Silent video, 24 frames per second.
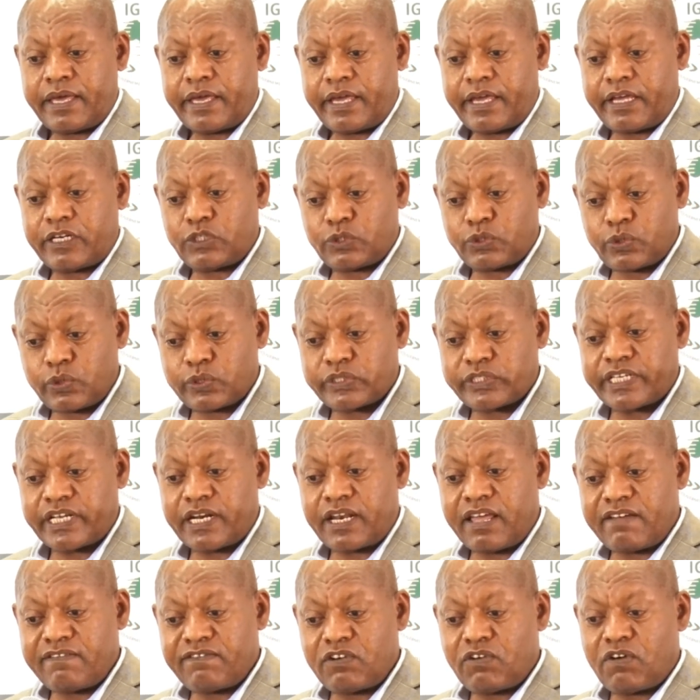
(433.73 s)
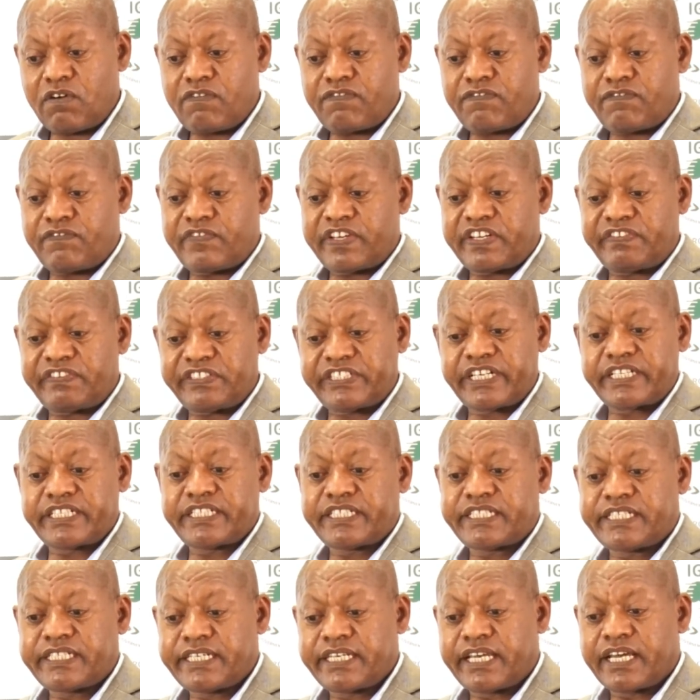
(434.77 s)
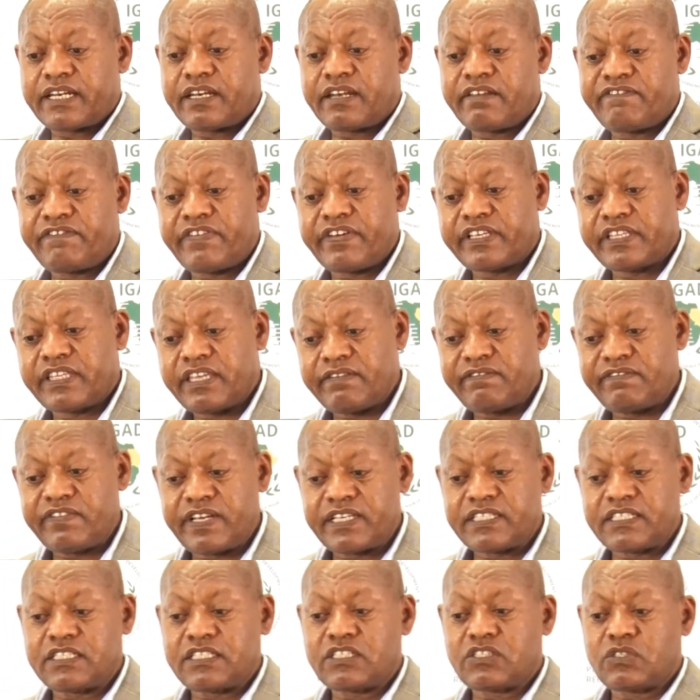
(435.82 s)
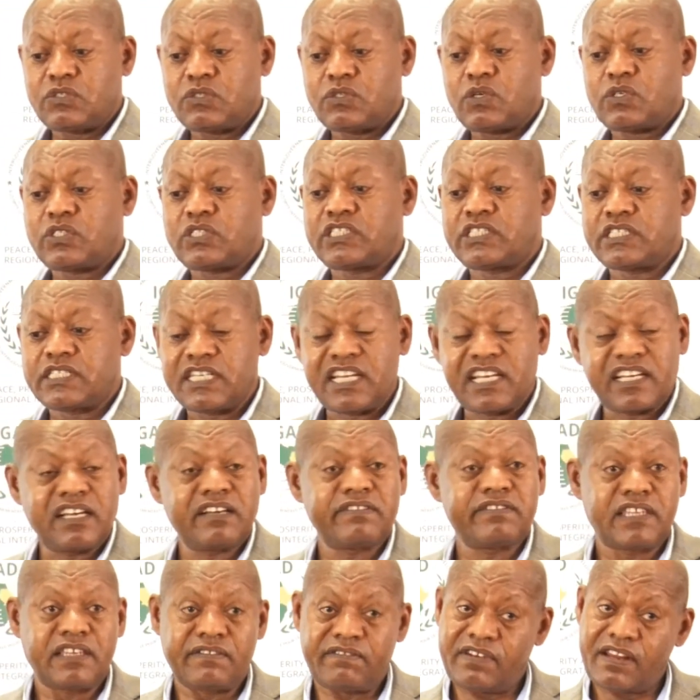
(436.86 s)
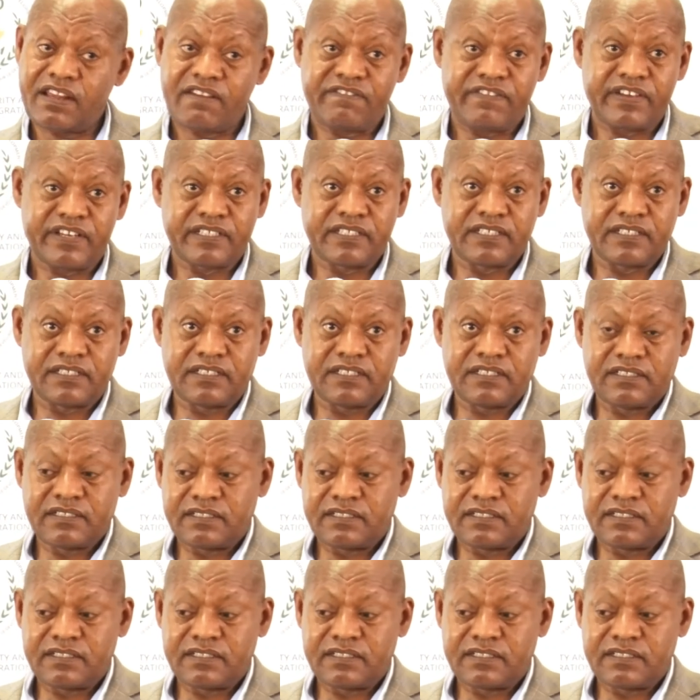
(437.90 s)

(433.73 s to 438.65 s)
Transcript: Ensure the level of efficiency and effectiveness is not negatively affected.